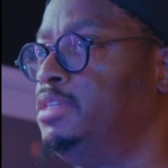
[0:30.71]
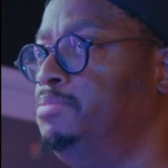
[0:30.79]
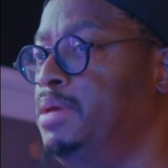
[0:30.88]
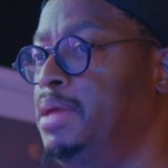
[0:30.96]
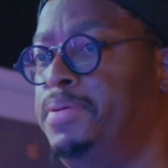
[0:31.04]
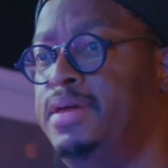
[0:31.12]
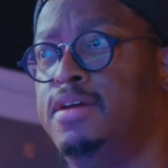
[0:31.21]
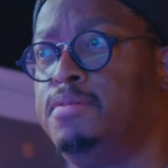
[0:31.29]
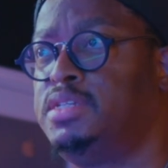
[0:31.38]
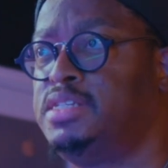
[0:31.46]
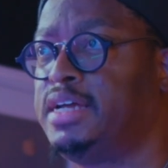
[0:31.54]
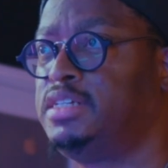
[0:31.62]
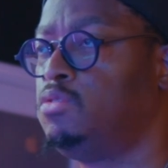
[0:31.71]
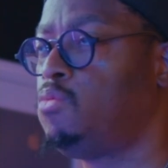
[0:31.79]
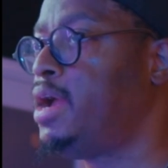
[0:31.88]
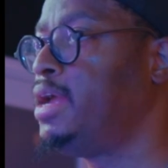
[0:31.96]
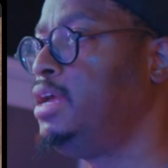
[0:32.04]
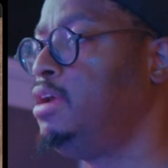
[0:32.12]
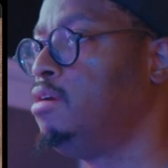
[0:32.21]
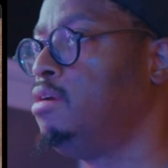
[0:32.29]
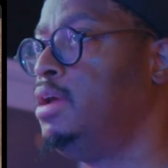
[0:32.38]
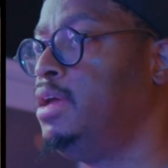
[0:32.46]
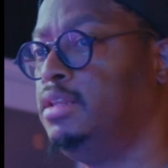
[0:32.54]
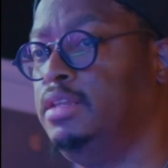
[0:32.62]
BPM section right here,
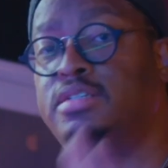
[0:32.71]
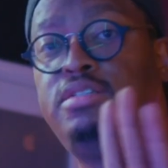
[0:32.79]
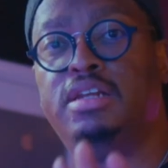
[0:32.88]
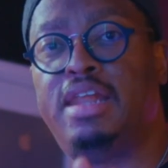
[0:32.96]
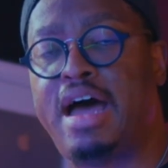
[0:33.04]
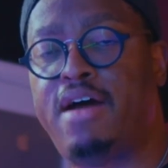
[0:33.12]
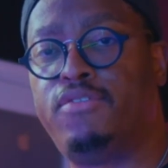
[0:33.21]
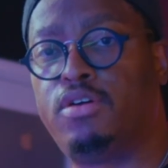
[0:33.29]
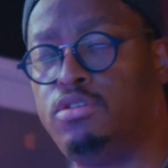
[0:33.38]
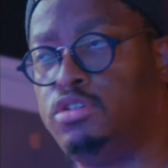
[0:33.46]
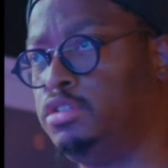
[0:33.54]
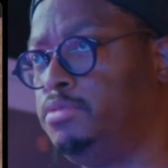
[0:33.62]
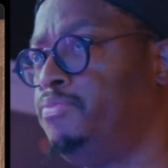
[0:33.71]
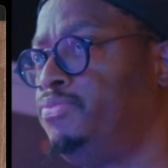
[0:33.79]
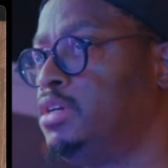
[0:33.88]
and this is the live version.